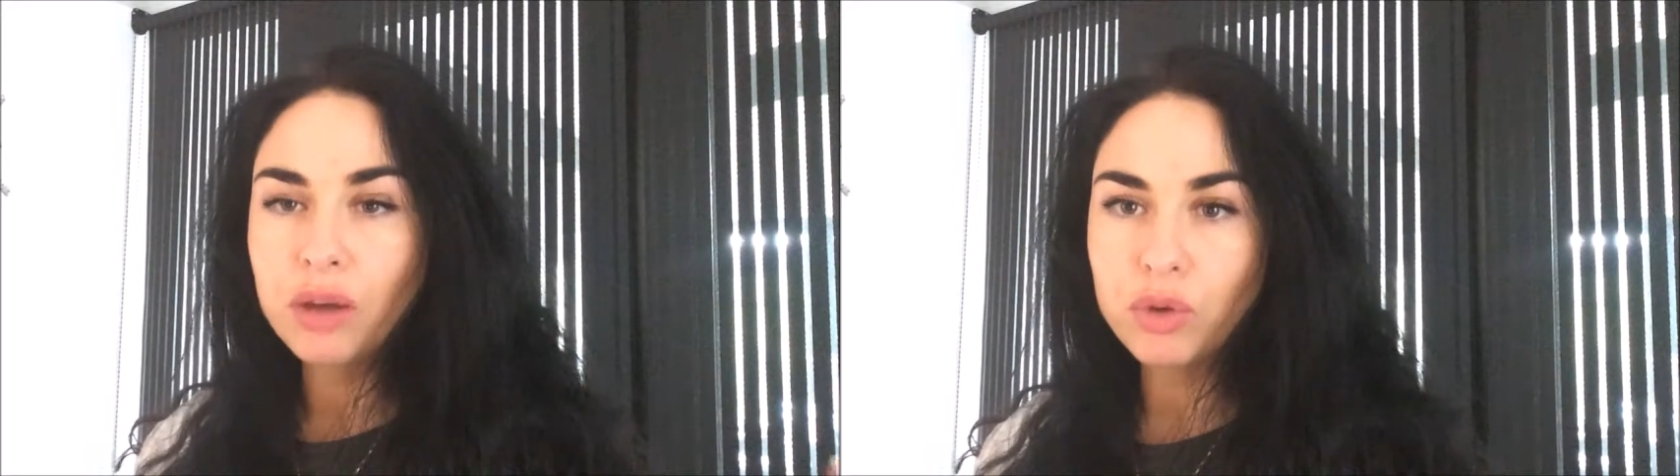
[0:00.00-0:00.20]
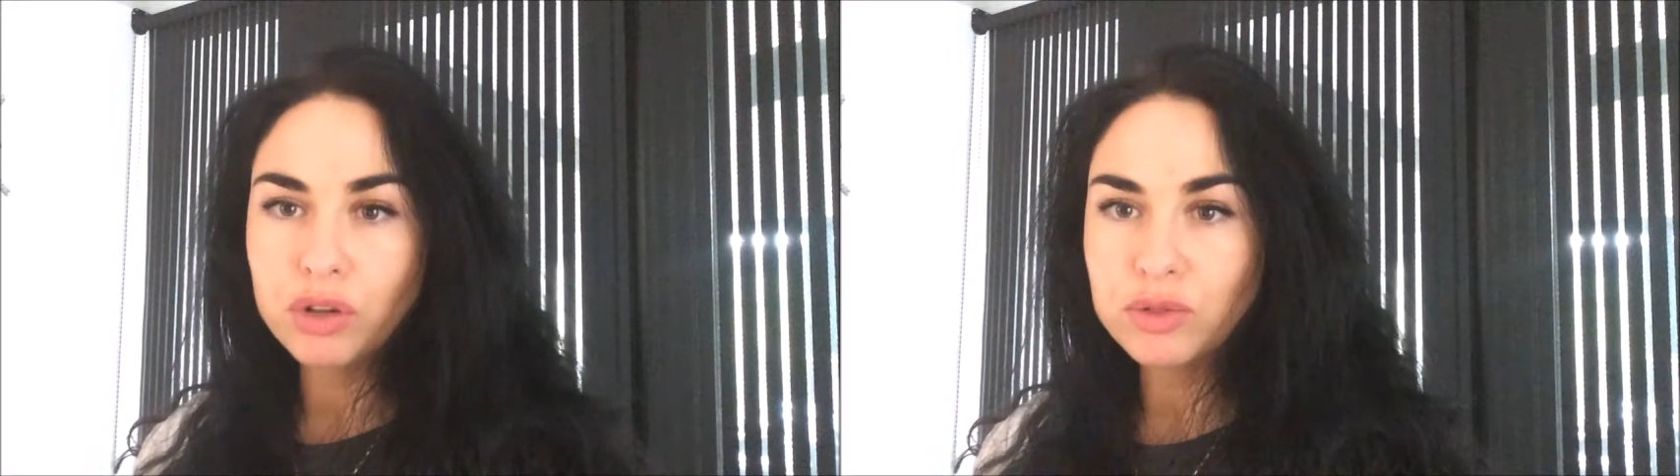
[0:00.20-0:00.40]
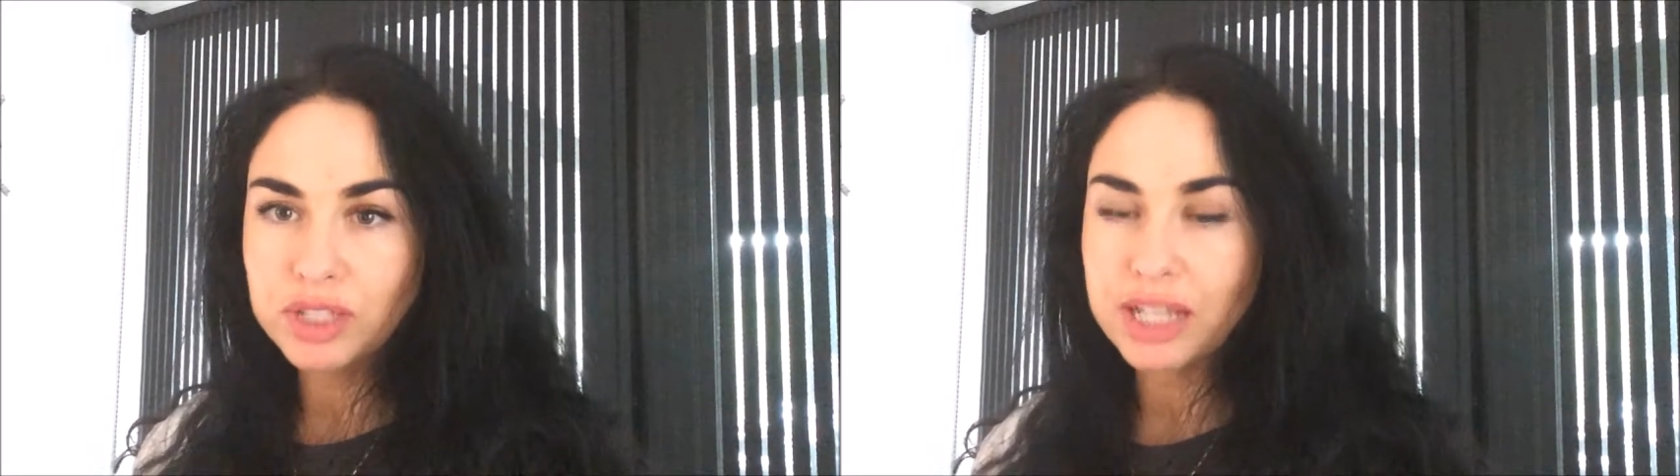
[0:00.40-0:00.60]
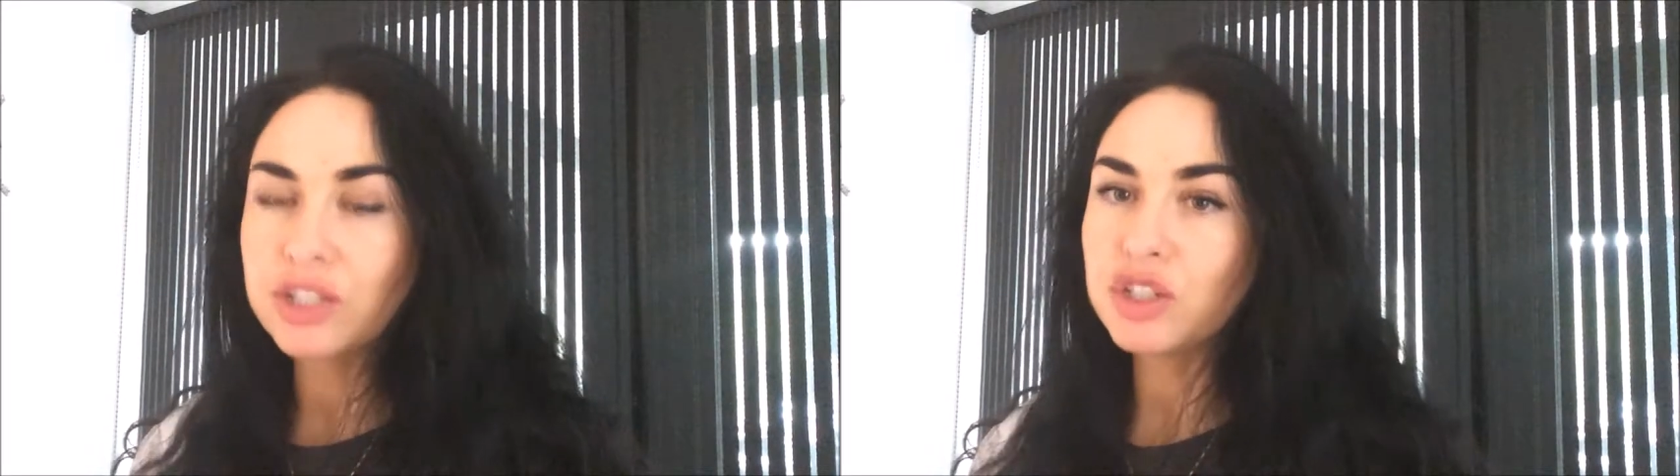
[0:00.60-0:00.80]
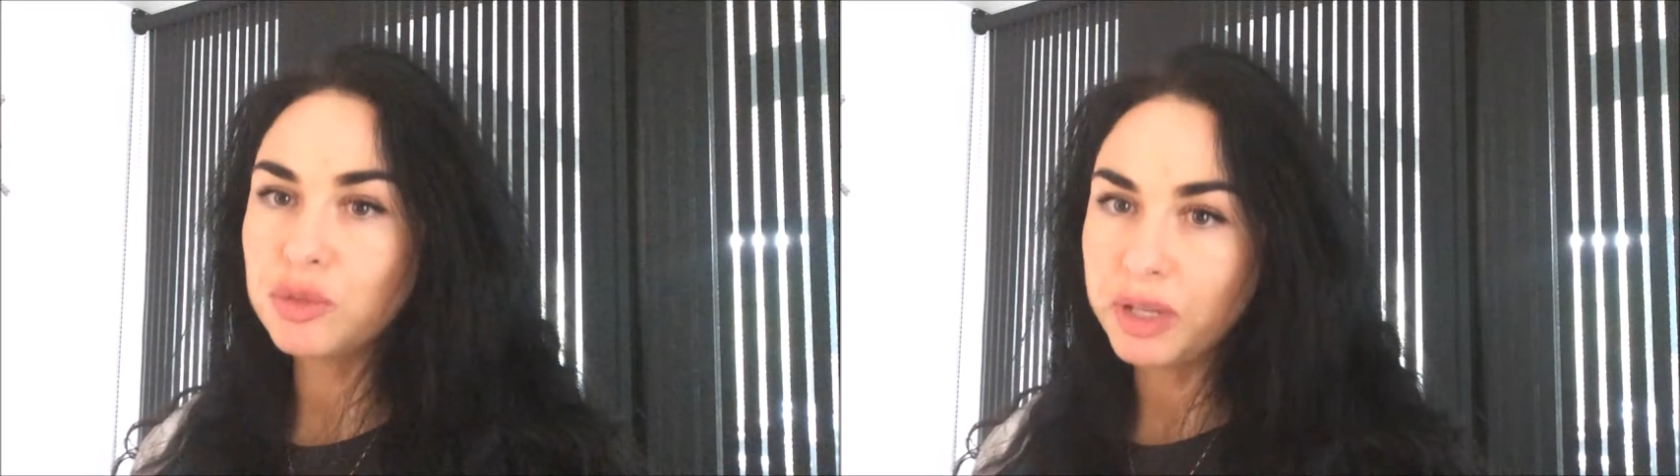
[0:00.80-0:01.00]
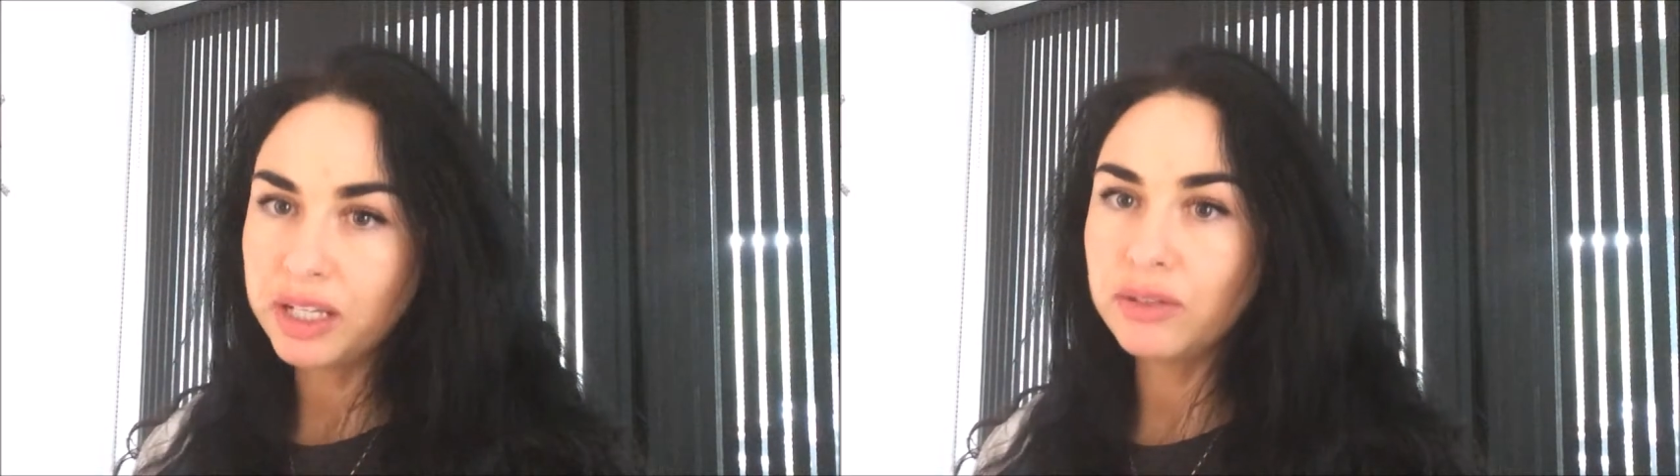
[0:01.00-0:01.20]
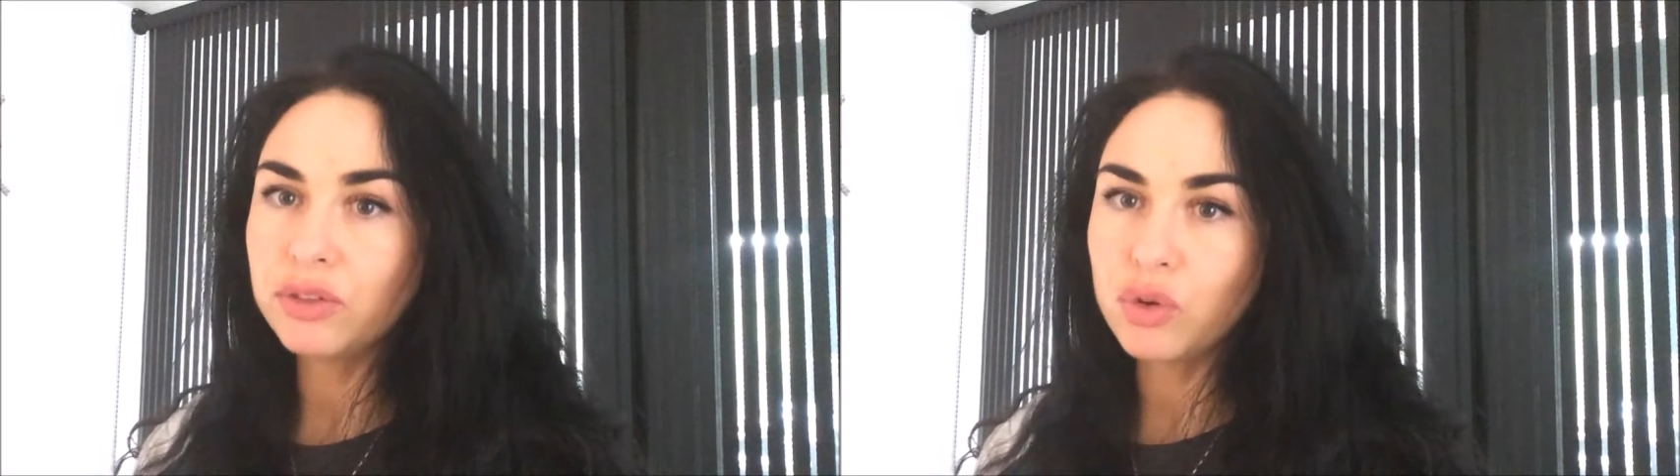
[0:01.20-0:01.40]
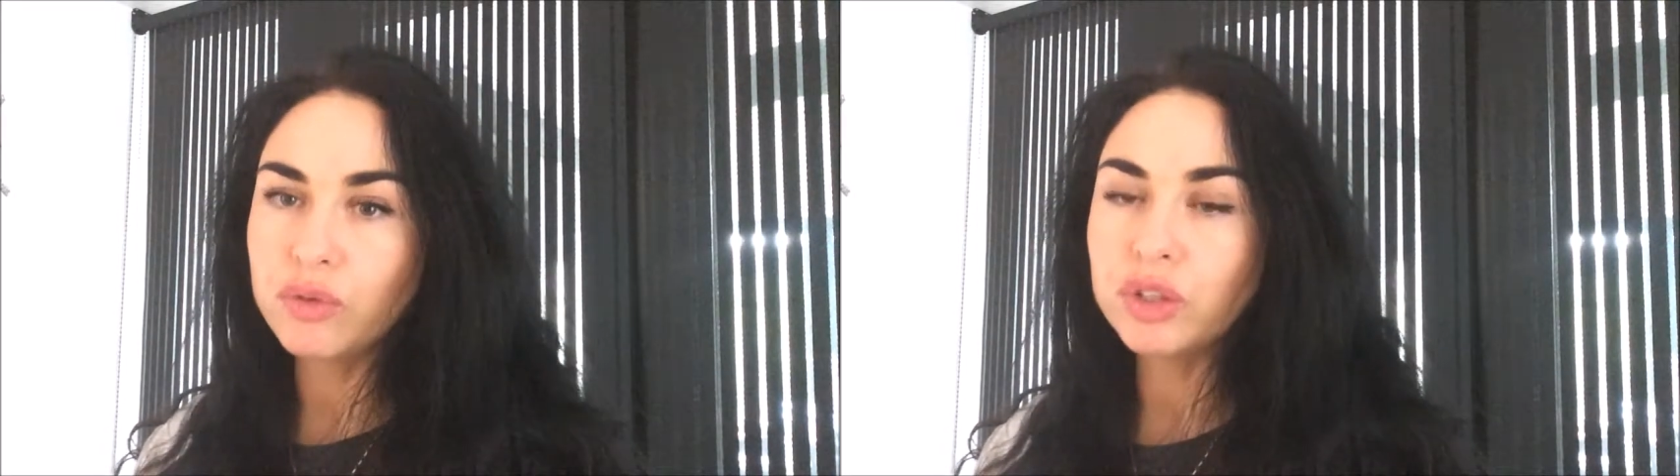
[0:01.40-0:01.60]
One of those sections being
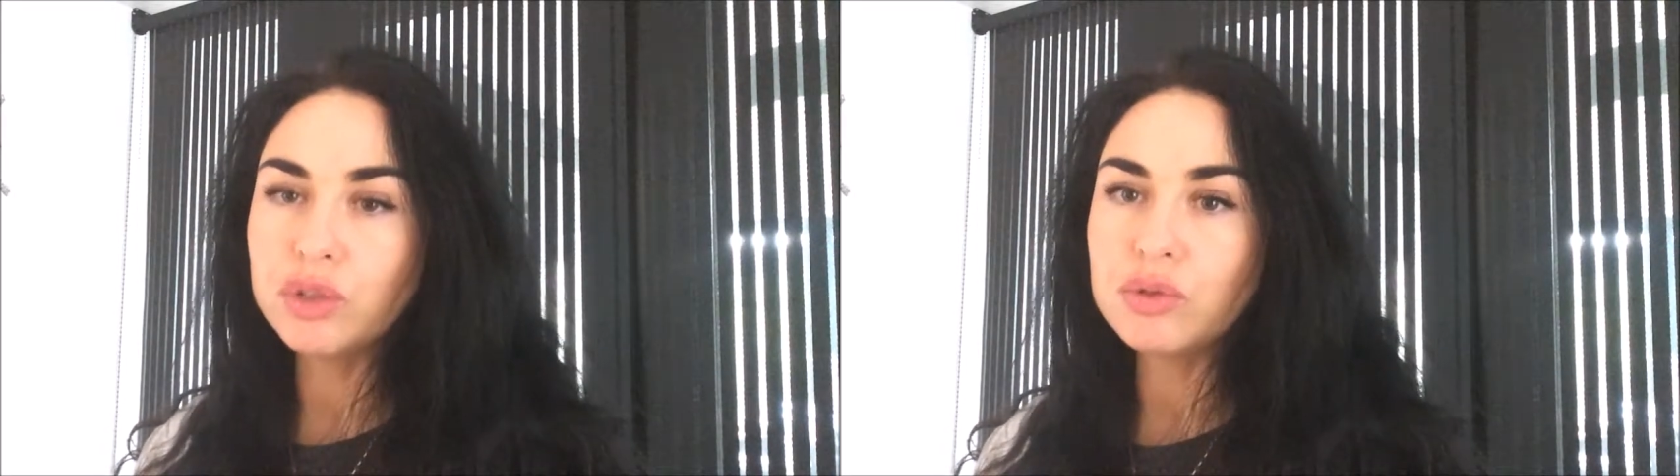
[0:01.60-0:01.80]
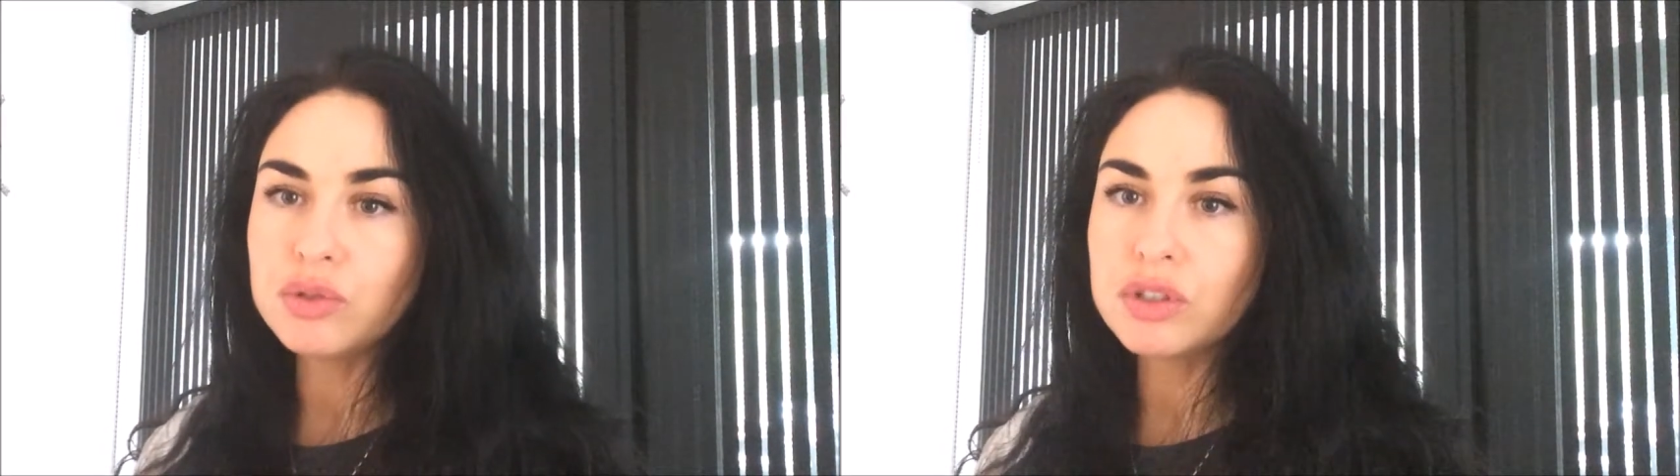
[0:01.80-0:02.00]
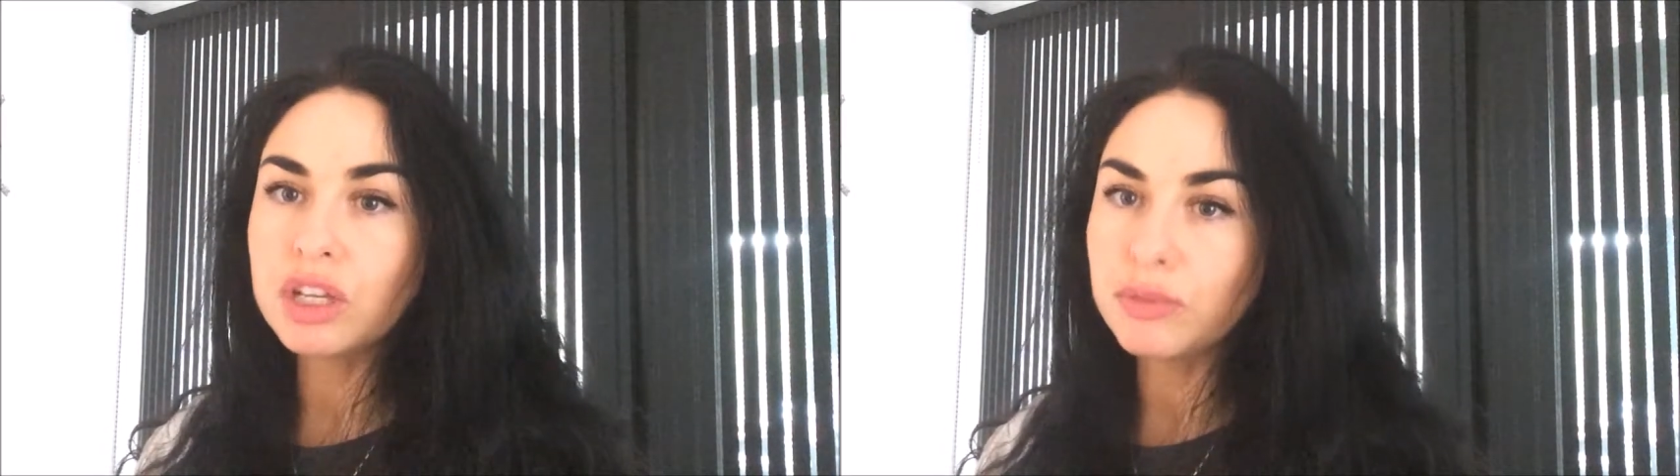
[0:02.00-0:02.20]
the overused